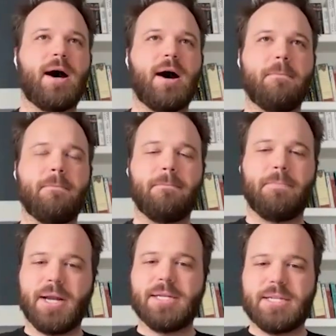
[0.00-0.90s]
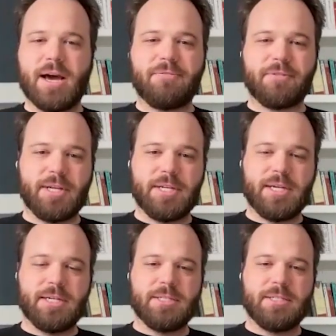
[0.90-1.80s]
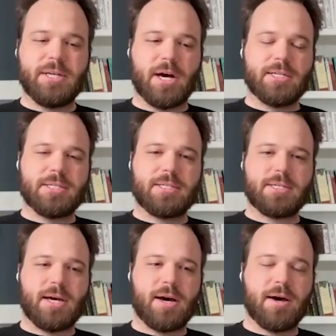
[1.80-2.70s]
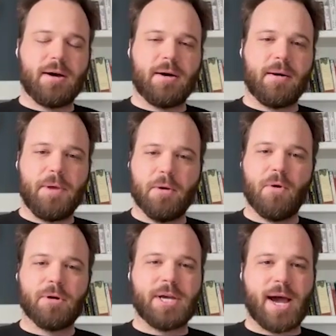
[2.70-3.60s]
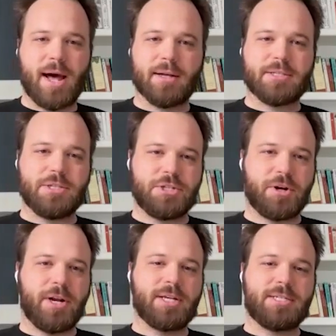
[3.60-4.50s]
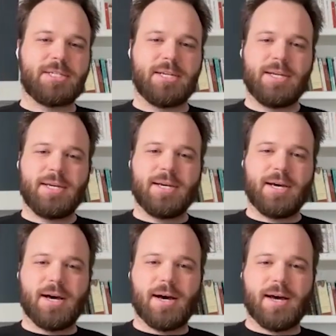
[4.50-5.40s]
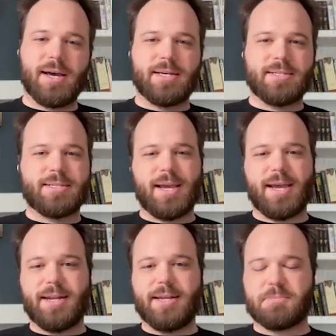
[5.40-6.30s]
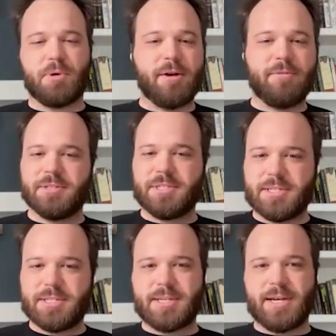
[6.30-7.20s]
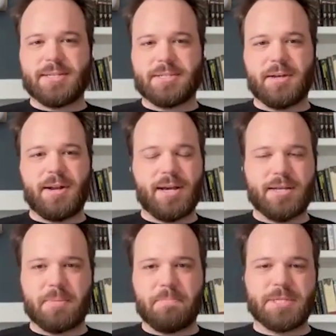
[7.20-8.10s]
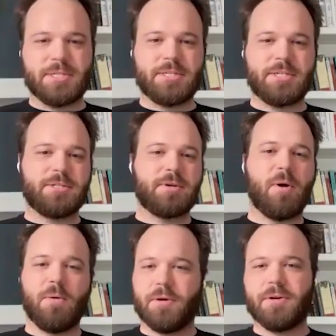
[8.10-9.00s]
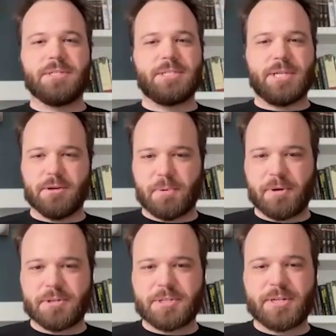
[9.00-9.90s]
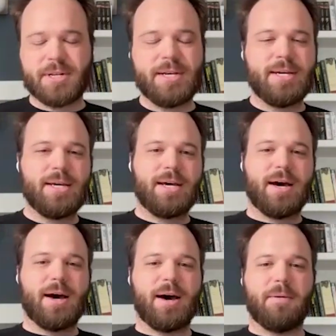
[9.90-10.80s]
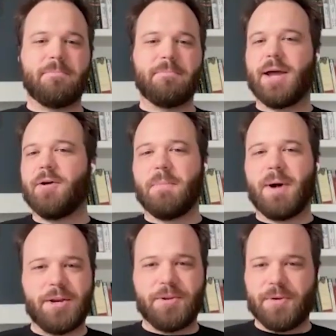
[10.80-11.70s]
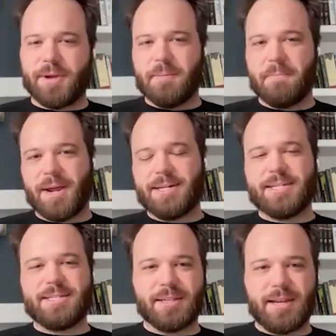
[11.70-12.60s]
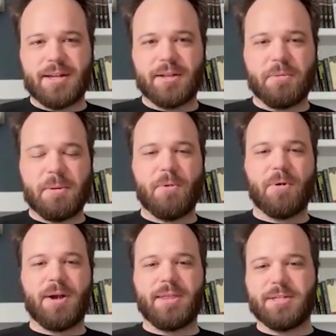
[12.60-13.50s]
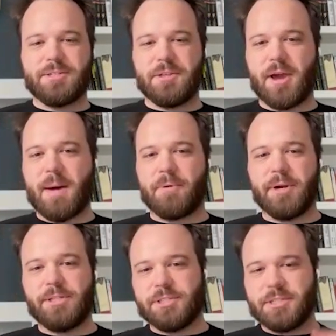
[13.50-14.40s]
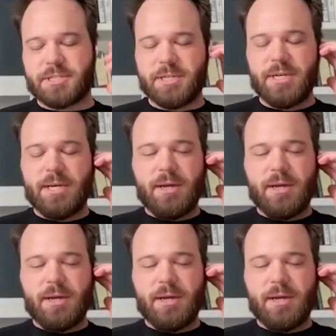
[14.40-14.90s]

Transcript: Um, but it definitely does uh, appeal more to Alex's strengths uh, as and his preferences as a as a business owner and salesperson. Um, mm-hmm. I don't mind doing it, but I tend to lean a little bit more, I think, into the operations